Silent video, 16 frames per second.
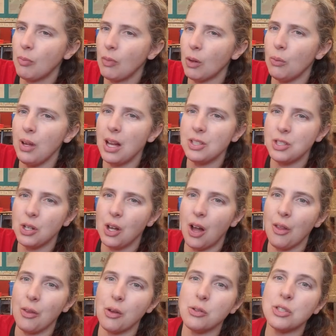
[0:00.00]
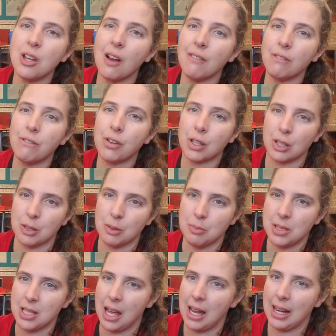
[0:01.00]
We also call those
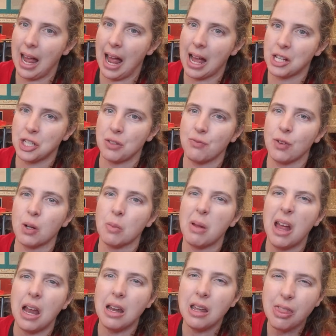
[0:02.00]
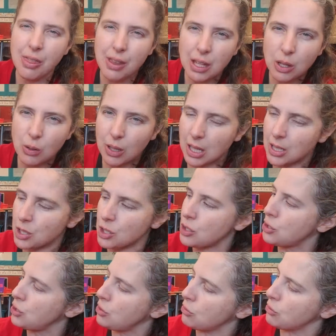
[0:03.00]
verbs, an action verb. Anything you can
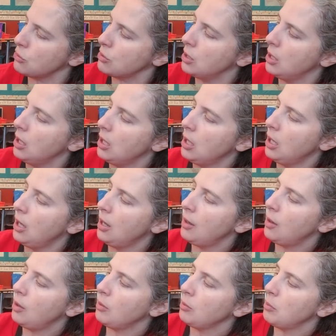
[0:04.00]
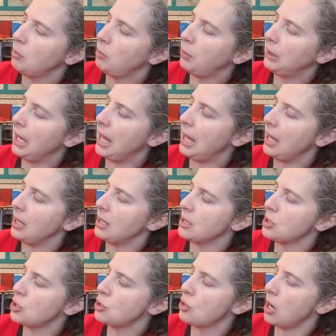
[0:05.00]
do. Play,
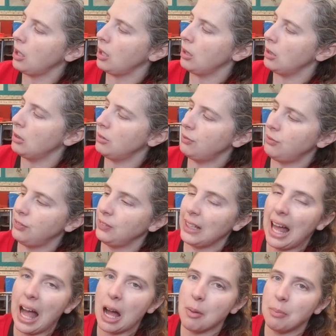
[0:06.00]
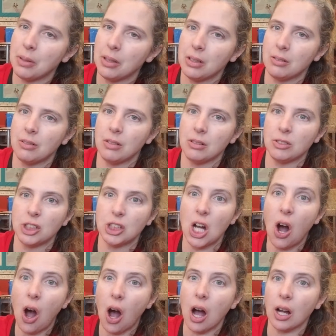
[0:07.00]
struggle, flap,
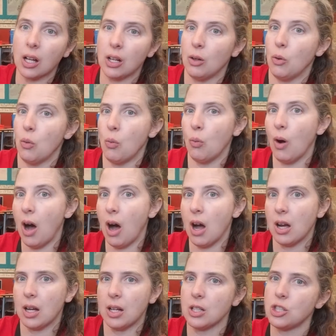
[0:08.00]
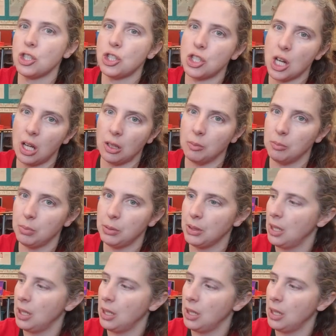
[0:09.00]
talk, walk, jump,